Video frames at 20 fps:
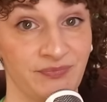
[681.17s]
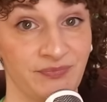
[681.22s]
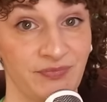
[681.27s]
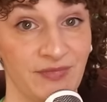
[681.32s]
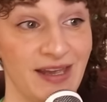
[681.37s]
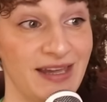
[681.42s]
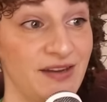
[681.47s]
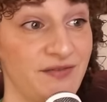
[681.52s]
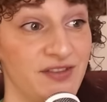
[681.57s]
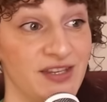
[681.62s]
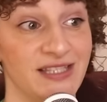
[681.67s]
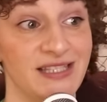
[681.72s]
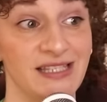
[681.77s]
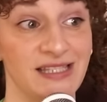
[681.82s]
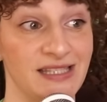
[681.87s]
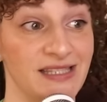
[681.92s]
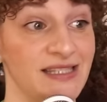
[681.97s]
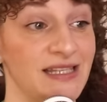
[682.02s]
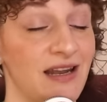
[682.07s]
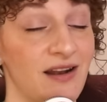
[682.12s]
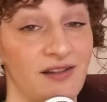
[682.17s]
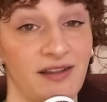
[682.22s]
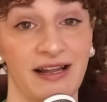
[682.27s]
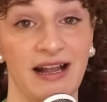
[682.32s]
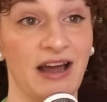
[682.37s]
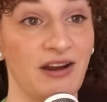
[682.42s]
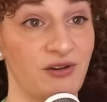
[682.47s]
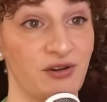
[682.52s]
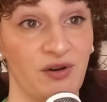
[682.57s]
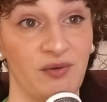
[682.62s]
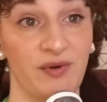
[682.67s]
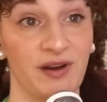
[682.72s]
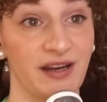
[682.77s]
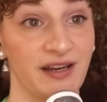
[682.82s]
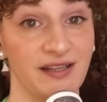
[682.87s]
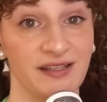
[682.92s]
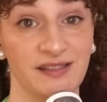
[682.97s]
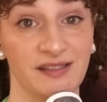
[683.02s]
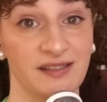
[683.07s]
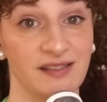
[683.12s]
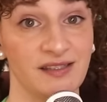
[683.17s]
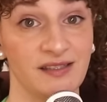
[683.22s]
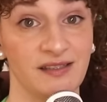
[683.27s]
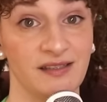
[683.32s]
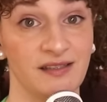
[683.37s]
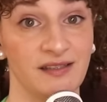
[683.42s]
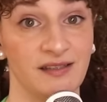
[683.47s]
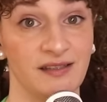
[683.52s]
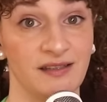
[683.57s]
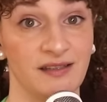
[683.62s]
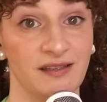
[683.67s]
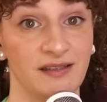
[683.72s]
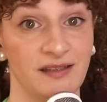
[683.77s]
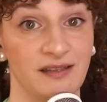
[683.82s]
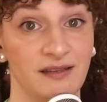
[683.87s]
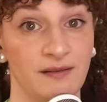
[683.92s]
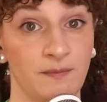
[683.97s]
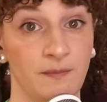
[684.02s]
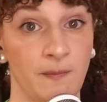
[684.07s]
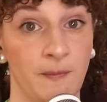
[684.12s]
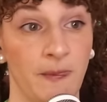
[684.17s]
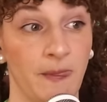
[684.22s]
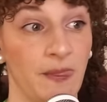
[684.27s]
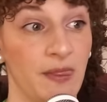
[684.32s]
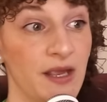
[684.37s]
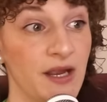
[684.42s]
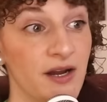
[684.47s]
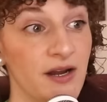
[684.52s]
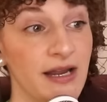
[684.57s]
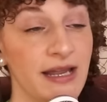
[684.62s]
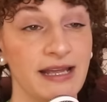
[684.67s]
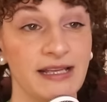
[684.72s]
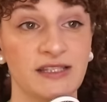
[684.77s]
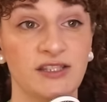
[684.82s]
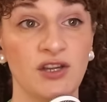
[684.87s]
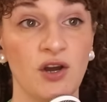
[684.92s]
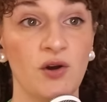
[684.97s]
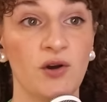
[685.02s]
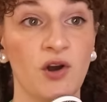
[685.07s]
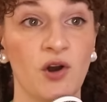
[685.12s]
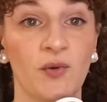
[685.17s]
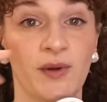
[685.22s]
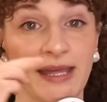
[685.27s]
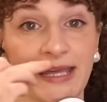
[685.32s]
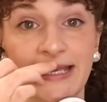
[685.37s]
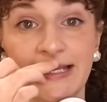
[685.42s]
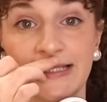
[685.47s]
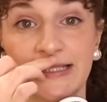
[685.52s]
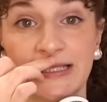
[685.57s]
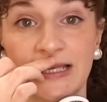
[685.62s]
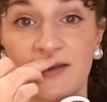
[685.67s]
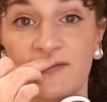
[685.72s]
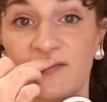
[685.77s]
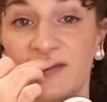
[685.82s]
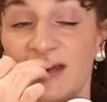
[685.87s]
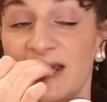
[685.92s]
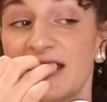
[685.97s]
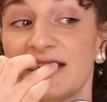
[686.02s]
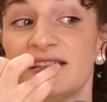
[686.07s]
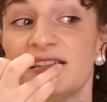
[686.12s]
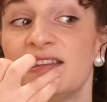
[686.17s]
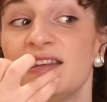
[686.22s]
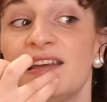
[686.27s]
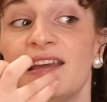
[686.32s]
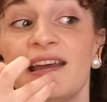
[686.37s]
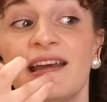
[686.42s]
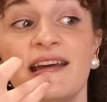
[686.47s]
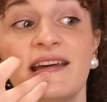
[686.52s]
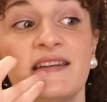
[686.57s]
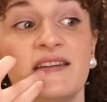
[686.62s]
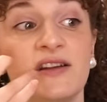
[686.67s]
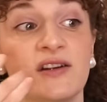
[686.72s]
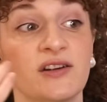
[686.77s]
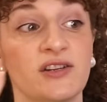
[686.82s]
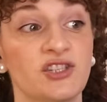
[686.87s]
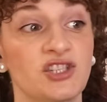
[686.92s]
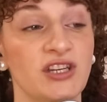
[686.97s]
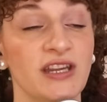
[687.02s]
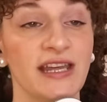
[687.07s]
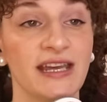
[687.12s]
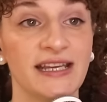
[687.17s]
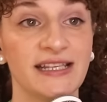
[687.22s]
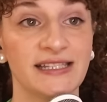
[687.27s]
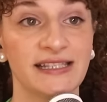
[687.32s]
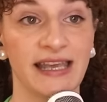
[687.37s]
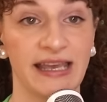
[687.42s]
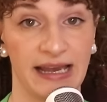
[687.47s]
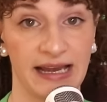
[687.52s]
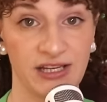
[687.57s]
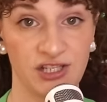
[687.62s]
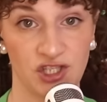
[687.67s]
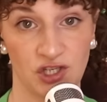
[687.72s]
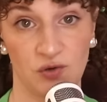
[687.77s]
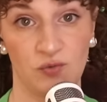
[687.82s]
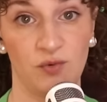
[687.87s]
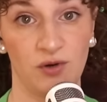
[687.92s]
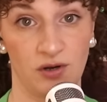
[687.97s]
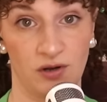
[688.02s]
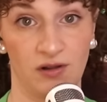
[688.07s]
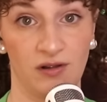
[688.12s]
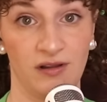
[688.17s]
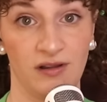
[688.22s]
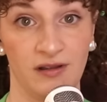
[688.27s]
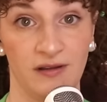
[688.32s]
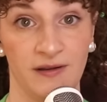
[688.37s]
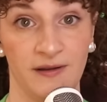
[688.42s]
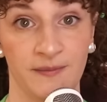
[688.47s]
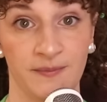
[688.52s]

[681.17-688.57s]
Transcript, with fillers: And if this isn't settling, I don't know what it is. There is no cohesiveness. The energy is casual.